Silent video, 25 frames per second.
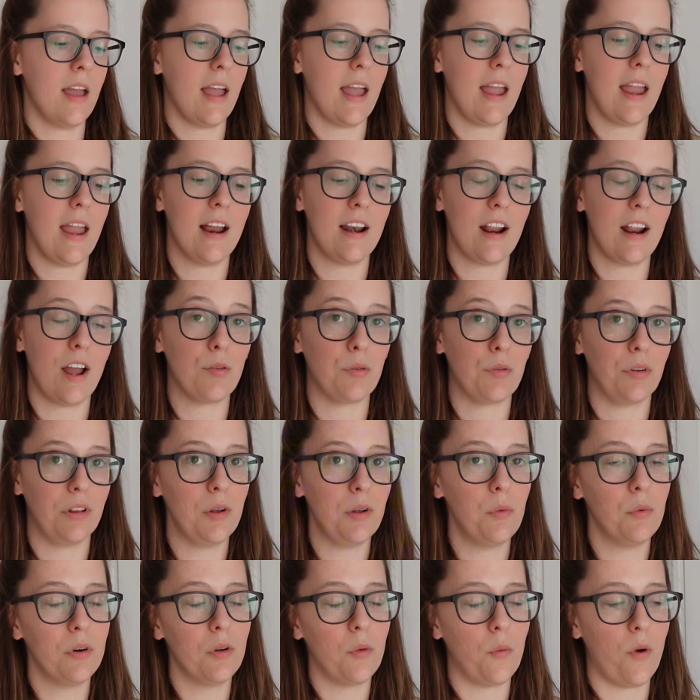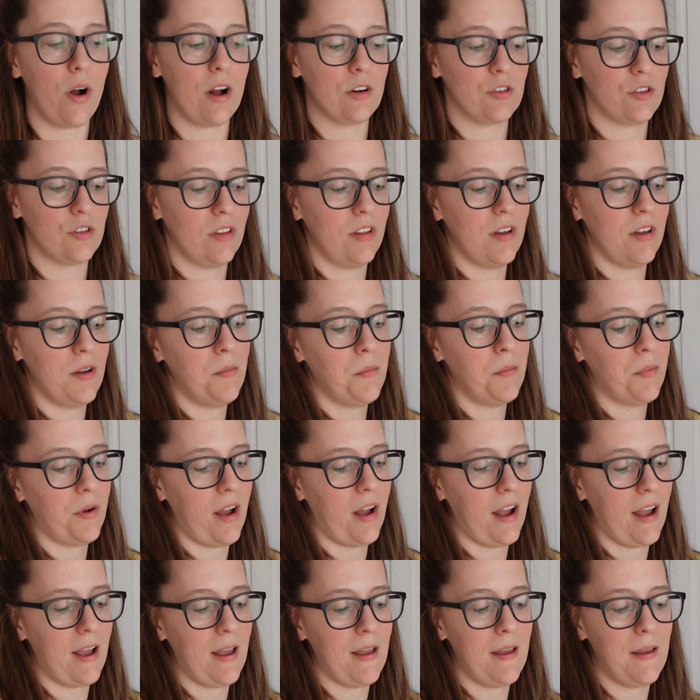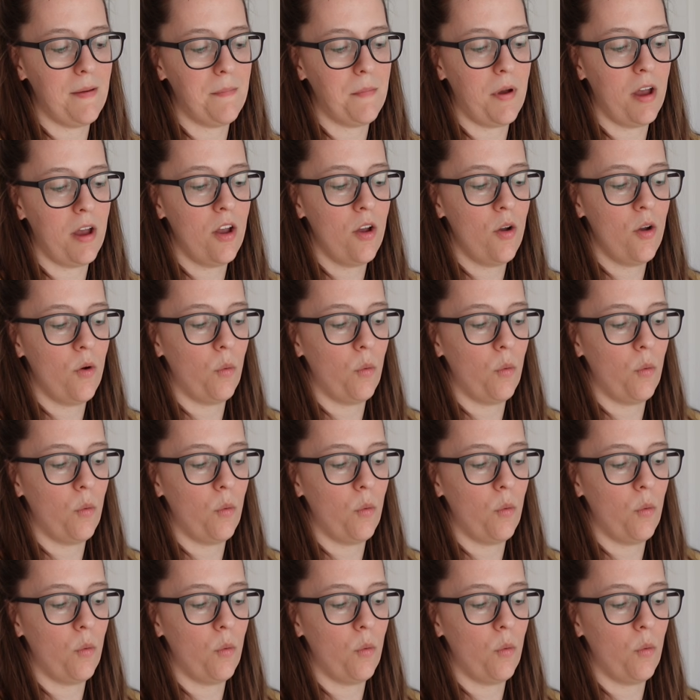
and I really want to watch them, but I'm